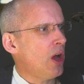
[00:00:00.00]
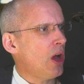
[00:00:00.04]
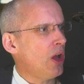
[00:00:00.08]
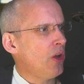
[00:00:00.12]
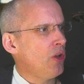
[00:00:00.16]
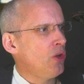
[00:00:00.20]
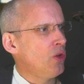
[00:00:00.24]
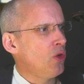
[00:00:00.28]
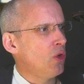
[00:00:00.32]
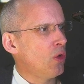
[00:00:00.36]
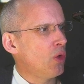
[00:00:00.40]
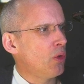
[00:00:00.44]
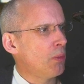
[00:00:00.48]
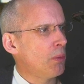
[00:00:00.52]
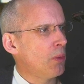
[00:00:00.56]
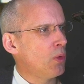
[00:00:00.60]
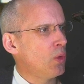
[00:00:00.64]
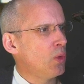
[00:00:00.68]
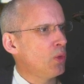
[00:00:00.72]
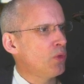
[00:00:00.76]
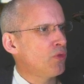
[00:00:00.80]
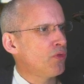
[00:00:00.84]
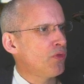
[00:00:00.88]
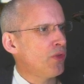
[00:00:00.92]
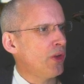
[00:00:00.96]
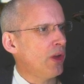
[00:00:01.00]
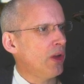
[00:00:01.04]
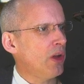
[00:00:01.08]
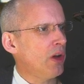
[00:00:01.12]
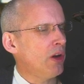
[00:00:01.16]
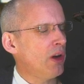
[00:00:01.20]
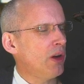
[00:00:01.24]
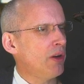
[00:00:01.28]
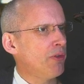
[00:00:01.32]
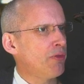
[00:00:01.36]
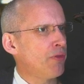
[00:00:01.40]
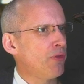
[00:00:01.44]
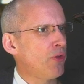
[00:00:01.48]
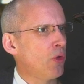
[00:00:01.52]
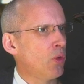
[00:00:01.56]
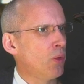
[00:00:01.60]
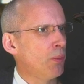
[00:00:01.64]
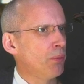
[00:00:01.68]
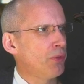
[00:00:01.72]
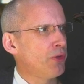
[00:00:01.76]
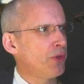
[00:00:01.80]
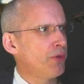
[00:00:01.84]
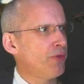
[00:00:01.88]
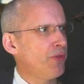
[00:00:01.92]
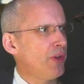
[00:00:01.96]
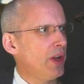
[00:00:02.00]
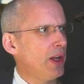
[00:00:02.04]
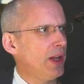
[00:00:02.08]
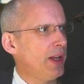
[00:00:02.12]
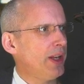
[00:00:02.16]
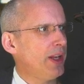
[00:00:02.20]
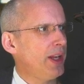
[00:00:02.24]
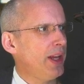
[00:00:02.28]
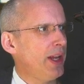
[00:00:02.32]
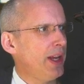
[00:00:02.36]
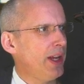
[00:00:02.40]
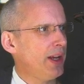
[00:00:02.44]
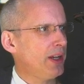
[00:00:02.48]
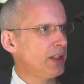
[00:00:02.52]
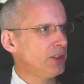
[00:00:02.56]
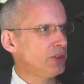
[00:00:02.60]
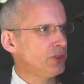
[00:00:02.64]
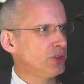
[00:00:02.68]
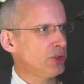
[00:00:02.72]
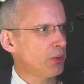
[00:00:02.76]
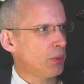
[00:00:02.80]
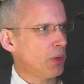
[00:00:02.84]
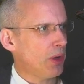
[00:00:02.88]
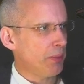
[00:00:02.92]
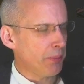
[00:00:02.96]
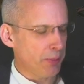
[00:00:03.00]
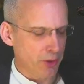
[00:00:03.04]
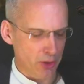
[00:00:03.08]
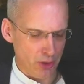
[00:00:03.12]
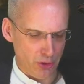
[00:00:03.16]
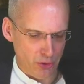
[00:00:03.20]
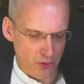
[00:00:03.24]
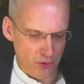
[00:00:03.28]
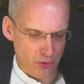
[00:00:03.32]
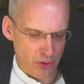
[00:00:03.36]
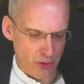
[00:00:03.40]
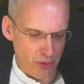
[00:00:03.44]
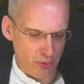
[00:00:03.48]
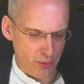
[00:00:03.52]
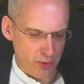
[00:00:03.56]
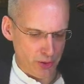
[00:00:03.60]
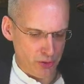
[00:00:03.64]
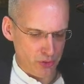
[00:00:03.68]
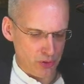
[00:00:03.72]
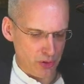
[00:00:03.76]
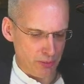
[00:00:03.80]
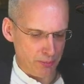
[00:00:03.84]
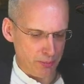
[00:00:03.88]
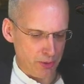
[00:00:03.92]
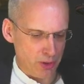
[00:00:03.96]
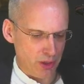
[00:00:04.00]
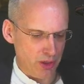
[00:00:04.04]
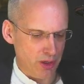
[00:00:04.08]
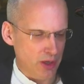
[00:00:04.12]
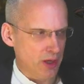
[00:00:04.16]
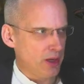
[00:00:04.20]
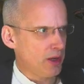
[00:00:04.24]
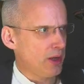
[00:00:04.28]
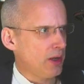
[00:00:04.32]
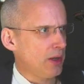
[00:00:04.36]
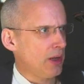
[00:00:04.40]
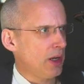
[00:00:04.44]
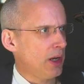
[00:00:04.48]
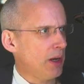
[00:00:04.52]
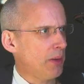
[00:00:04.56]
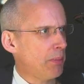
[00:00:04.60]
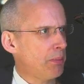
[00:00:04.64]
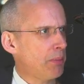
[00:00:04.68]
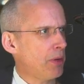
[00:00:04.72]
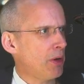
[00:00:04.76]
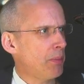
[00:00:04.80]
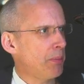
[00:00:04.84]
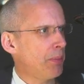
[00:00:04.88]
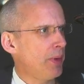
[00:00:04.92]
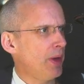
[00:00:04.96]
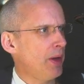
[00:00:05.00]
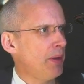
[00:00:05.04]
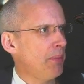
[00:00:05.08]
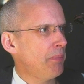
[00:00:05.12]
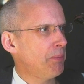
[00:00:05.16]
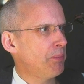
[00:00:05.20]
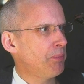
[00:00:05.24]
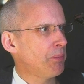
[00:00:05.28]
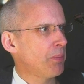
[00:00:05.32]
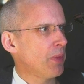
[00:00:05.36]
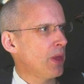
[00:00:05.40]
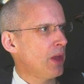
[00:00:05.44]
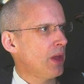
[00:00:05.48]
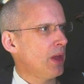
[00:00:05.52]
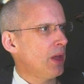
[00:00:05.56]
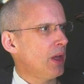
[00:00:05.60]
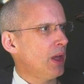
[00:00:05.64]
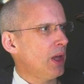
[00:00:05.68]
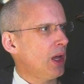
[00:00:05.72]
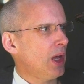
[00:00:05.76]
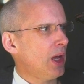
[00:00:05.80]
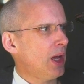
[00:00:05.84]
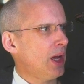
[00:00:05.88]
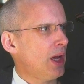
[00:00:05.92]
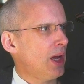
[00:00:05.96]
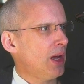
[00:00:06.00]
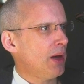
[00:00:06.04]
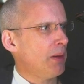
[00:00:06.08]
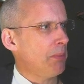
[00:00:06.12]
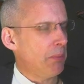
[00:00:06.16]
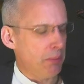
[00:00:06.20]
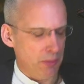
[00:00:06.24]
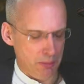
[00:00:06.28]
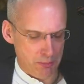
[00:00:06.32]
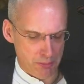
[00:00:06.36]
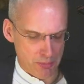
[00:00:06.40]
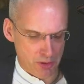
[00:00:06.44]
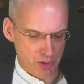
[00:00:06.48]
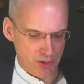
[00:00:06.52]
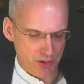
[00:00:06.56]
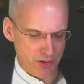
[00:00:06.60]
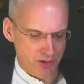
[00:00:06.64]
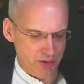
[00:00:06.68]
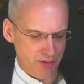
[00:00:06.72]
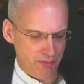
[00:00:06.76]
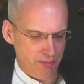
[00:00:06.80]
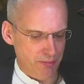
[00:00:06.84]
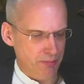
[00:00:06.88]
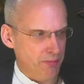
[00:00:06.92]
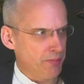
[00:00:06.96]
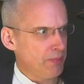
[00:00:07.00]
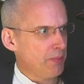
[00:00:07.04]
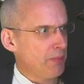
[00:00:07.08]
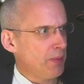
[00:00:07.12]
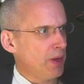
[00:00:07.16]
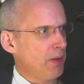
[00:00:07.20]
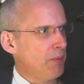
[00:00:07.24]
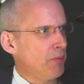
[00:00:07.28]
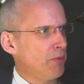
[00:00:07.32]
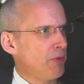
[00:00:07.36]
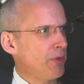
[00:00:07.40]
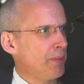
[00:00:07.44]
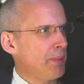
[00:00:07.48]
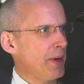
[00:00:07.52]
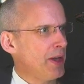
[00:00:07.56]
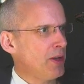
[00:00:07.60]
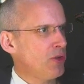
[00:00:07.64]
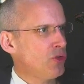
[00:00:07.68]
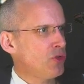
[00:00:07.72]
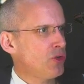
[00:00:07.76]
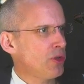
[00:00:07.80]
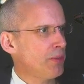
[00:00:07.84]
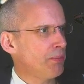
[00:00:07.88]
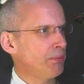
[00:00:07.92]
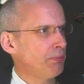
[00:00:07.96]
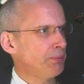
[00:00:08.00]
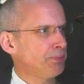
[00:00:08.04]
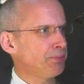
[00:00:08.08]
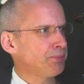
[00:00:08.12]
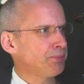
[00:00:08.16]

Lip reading: a normal form to fill in here. So what I'm going to do is I'm going to pop in my information.